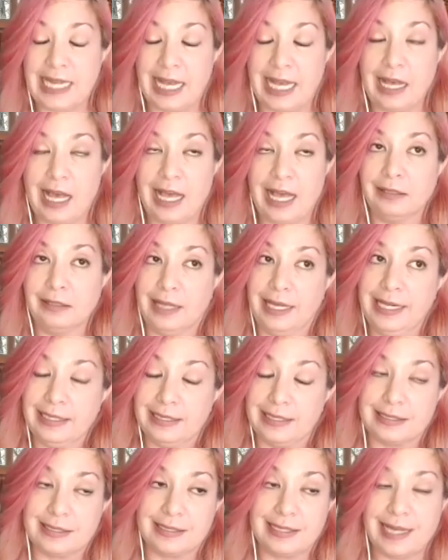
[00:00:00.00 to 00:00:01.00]
I like
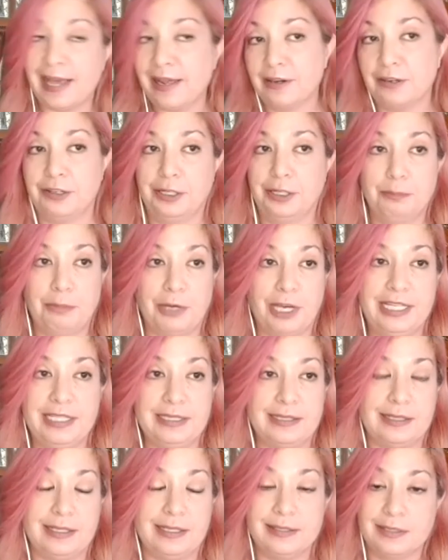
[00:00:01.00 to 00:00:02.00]
this Saturn in
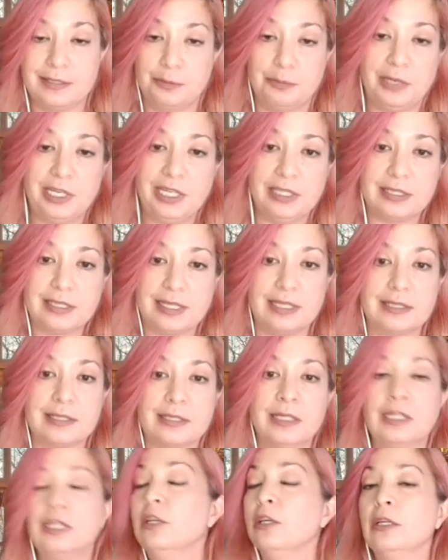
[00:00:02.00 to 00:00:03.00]
Pisces. To me,
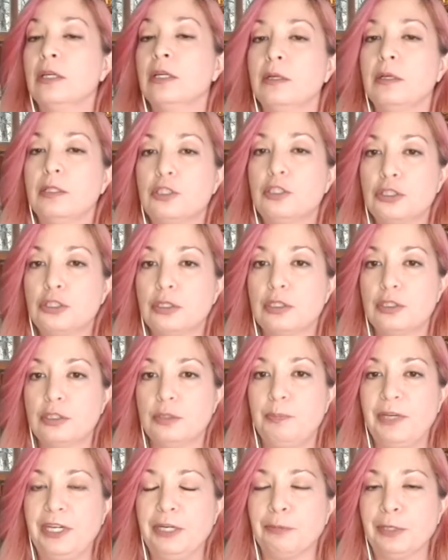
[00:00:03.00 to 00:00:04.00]
says
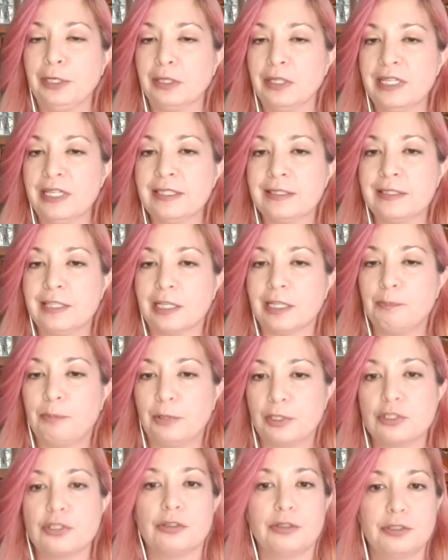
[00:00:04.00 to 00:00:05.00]
be realistic,
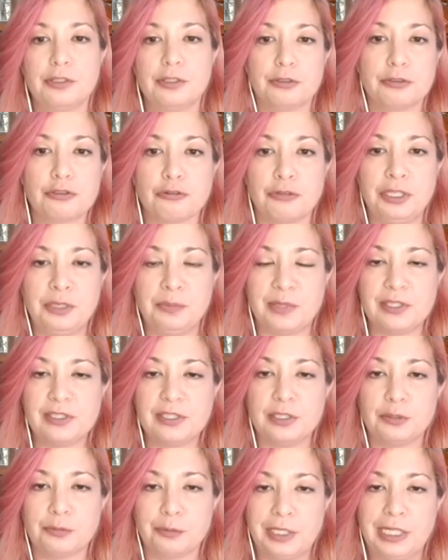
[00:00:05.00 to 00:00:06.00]
but turn your dream
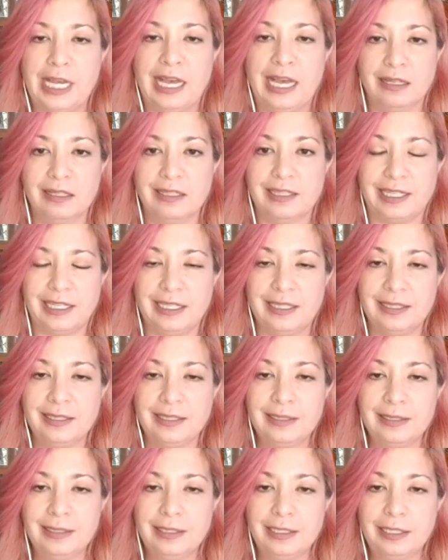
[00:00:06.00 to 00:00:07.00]
into a reality.
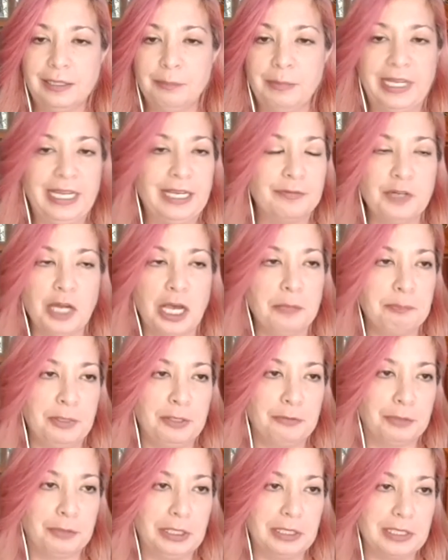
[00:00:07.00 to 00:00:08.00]
It may have not
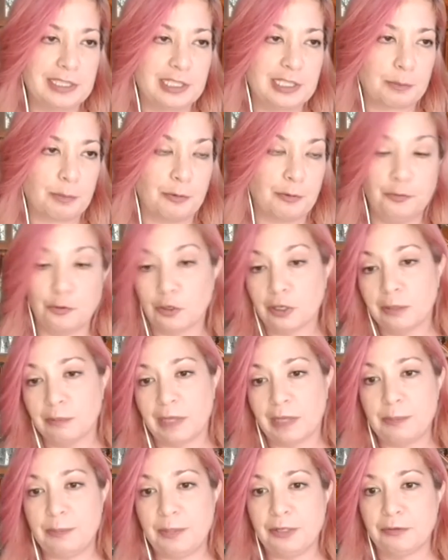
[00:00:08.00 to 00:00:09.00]
been realistic before, it
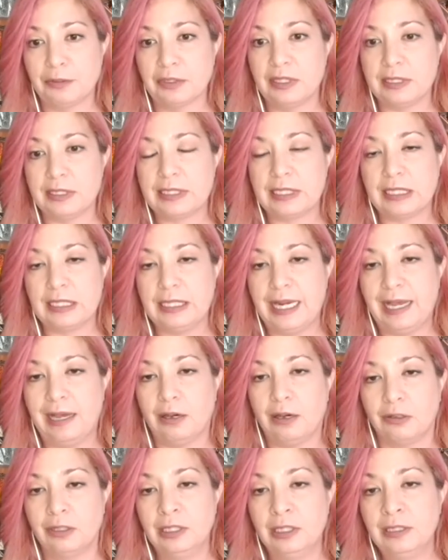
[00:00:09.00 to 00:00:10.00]
might be realistic
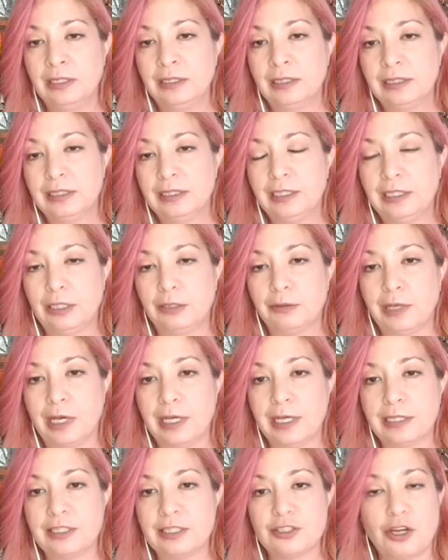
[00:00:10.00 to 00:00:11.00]
now. You know,
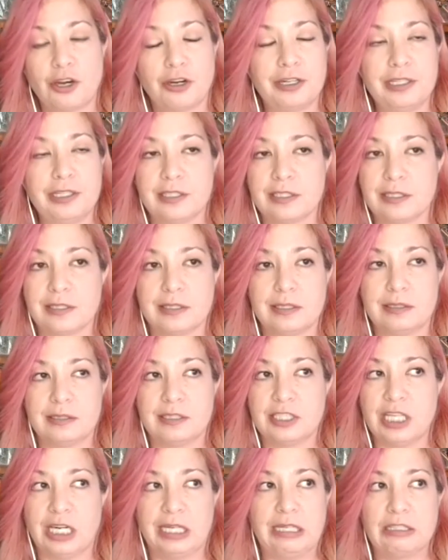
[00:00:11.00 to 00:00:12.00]
I started
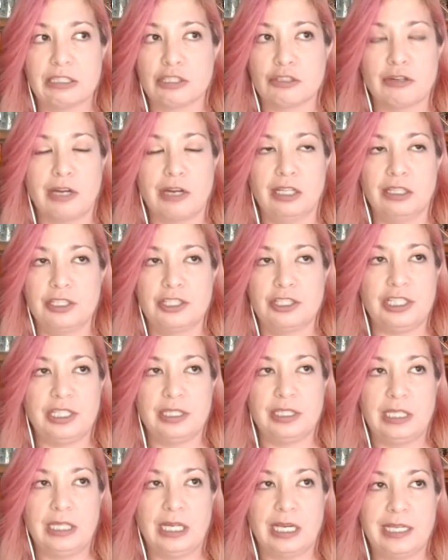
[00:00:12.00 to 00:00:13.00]
studying astrology
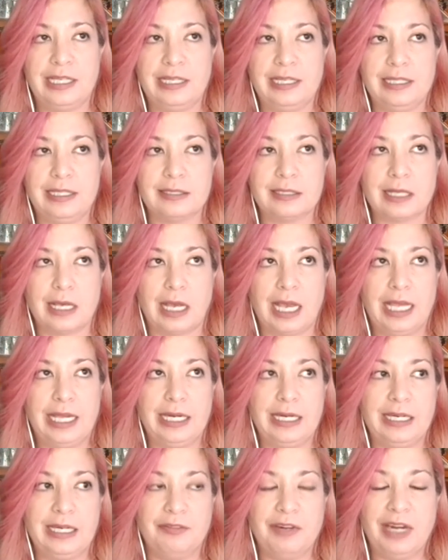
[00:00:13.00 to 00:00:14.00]
in the 90s. I
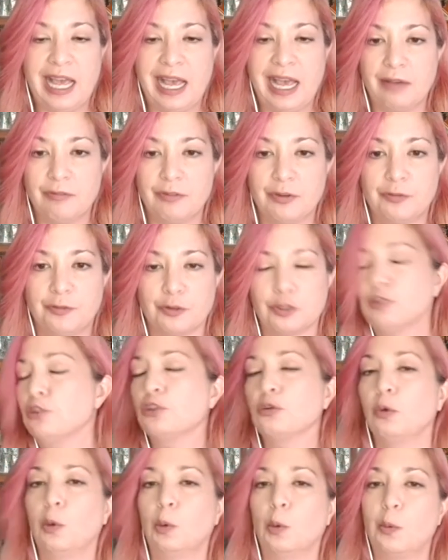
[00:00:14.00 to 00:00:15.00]
didn't even have a
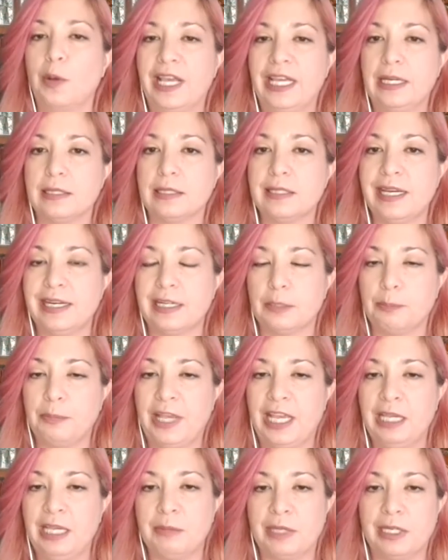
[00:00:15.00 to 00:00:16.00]
virtual way to take
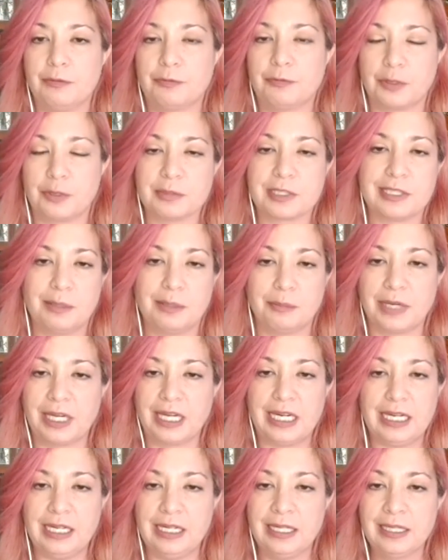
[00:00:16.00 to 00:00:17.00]
a payment from
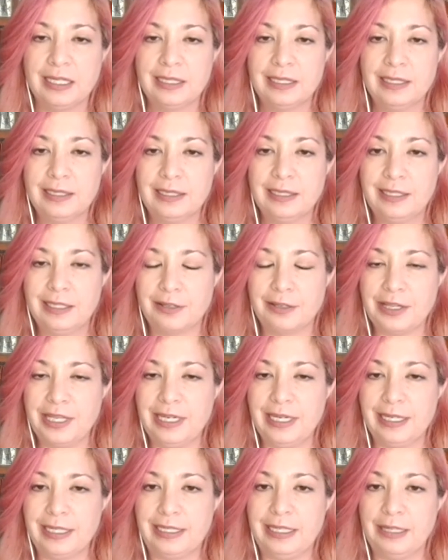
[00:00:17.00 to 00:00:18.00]
somebody. You know, they
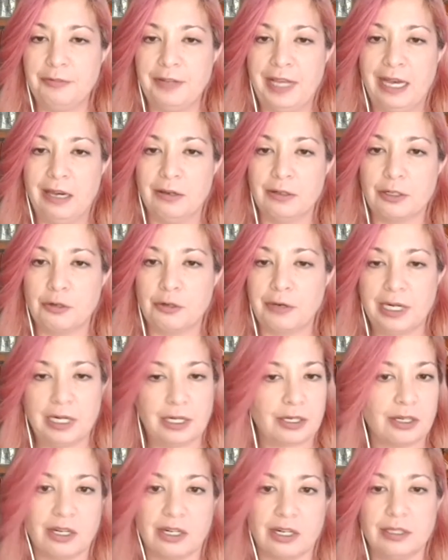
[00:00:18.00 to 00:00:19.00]
didn't give out
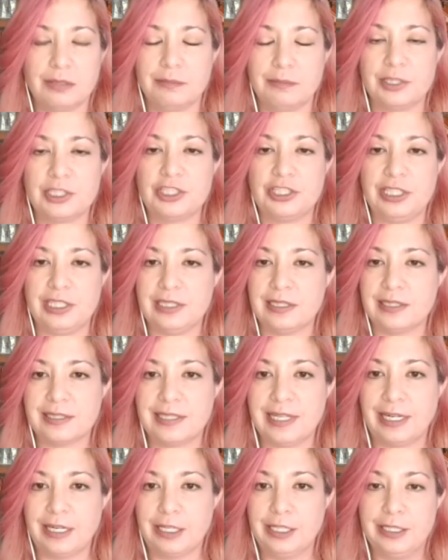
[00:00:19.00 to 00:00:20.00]
credit card machines
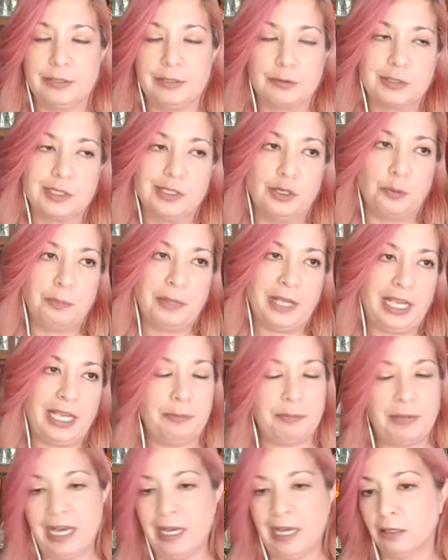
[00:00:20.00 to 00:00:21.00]
to any, there was no
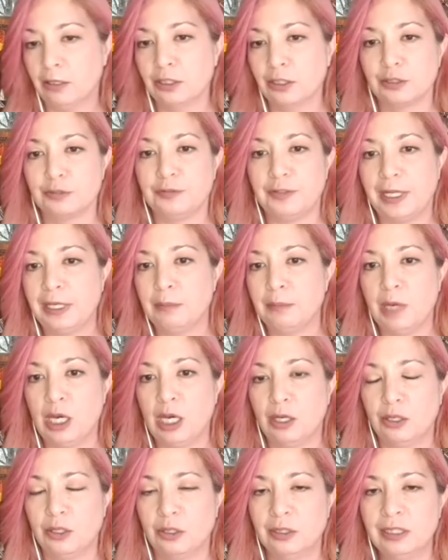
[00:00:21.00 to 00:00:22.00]
PayPal or
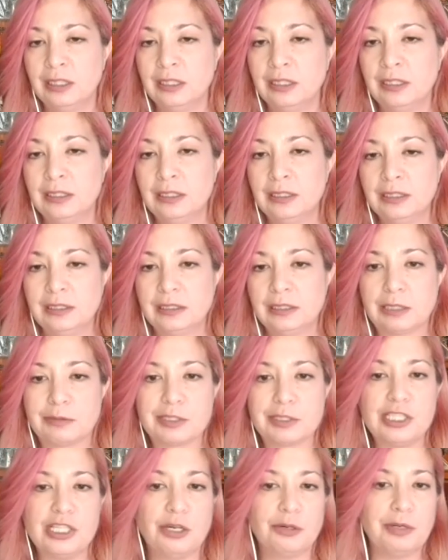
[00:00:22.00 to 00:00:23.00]
Venmo, there
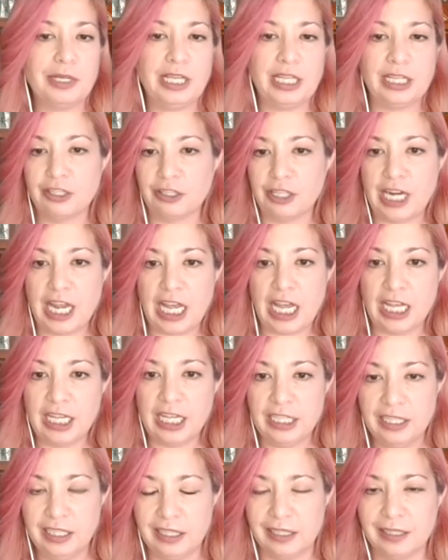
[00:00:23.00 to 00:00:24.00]
was no
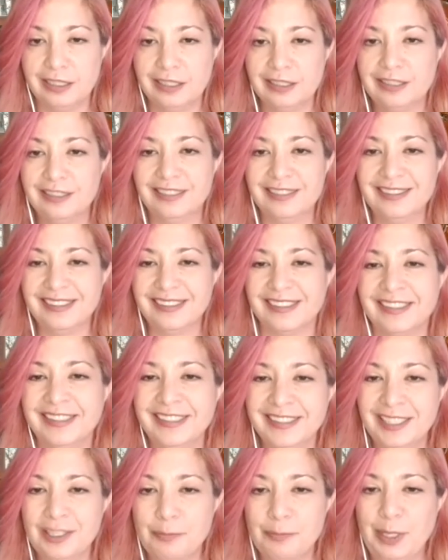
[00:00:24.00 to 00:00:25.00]
internet, and
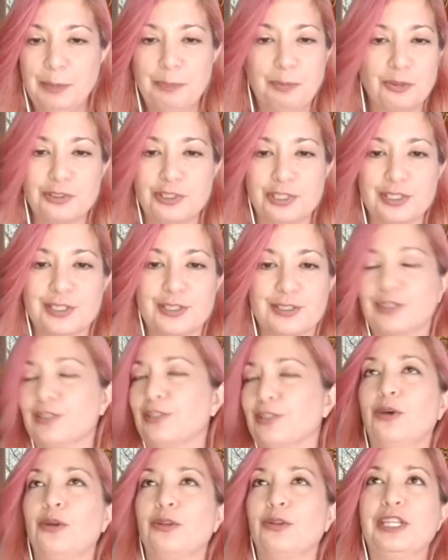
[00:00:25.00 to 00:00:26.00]
people just,
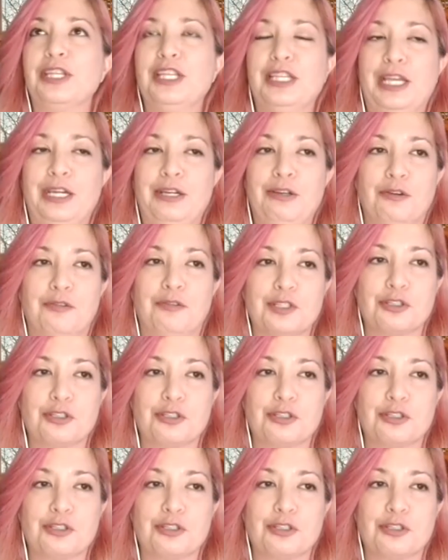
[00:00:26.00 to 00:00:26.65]
the only thing they knew of